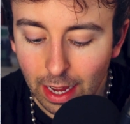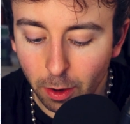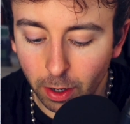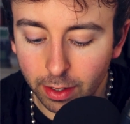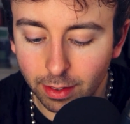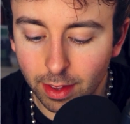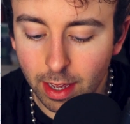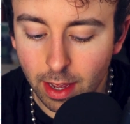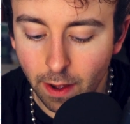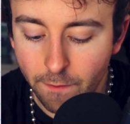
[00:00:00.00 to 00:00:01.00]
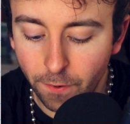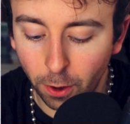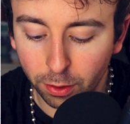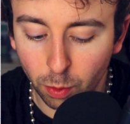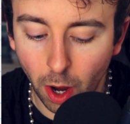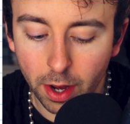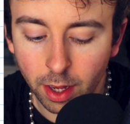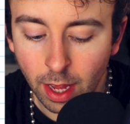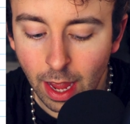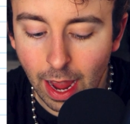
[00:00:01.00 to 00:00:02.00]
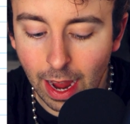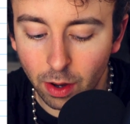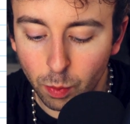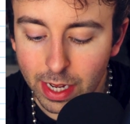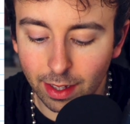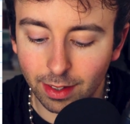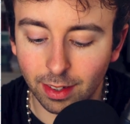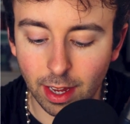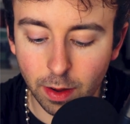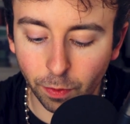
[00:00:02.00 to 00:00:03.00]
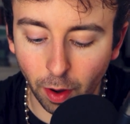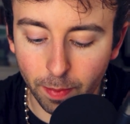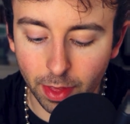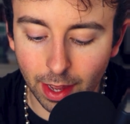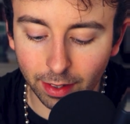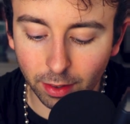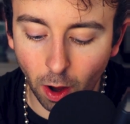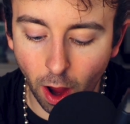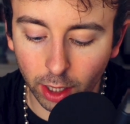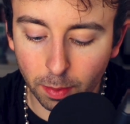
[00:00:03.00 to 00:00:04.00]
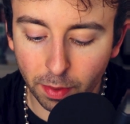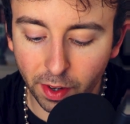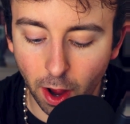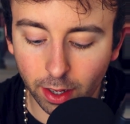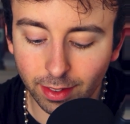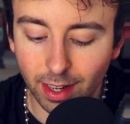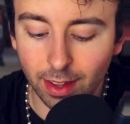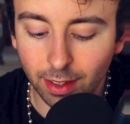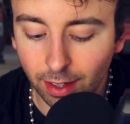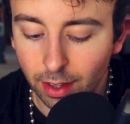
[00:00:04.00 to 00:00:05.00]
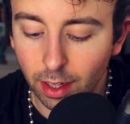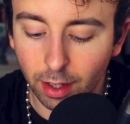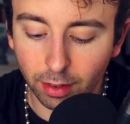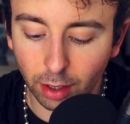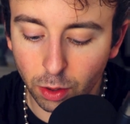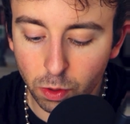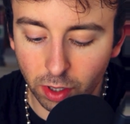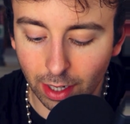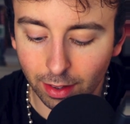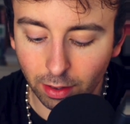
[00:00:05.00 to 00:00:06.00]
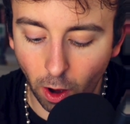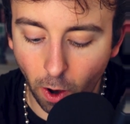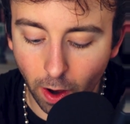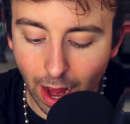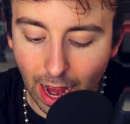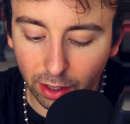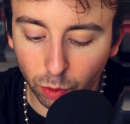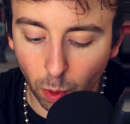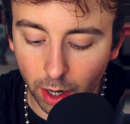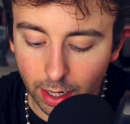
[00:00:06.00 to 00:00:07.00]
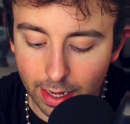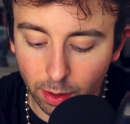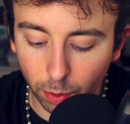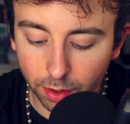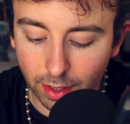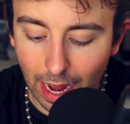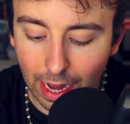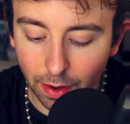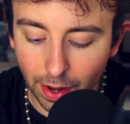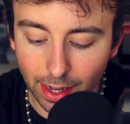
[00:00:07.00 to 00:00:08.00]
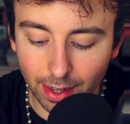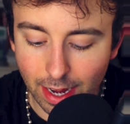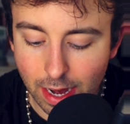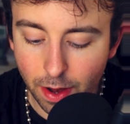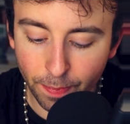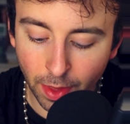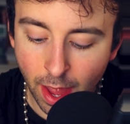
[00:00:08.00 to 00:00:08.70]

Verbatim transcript: Here is the first one, and we can see from this column of constants that the solutions are x1 equals negative 18,